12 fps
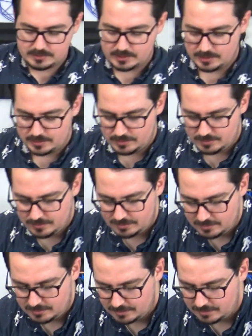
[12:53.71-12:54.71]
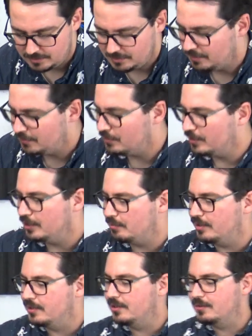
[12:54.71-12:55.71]
it's a good 3D
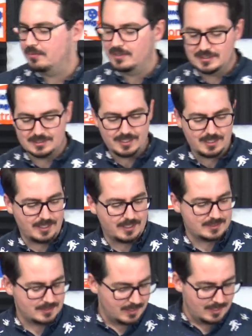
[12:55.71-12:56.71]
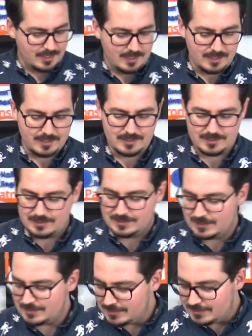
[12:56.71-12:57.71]
printer when it's like that. Uh,
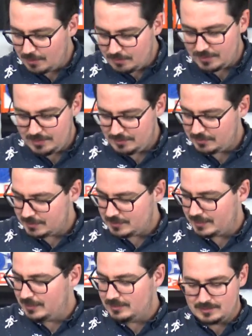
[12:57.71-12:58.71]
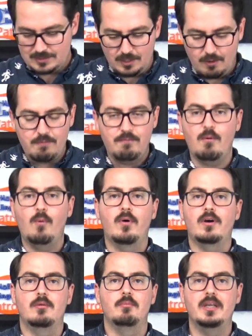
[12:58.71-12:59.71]
since it only looks like it's, you know,
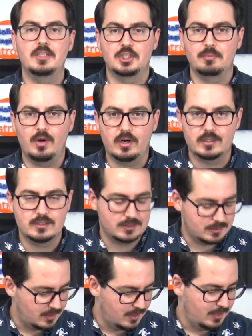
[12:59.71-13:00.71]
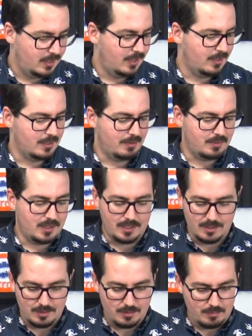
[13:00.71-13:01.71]
four major parts, uh, you have
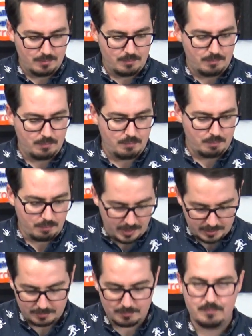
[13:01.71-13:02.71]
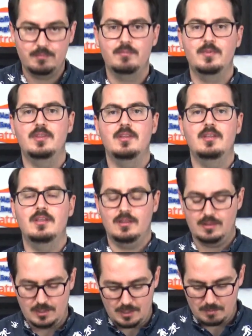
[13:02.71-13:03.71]
the bottom,
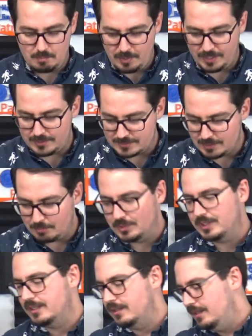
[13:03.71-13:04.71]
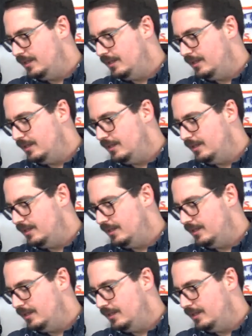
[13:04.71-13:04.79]
the bed assembly,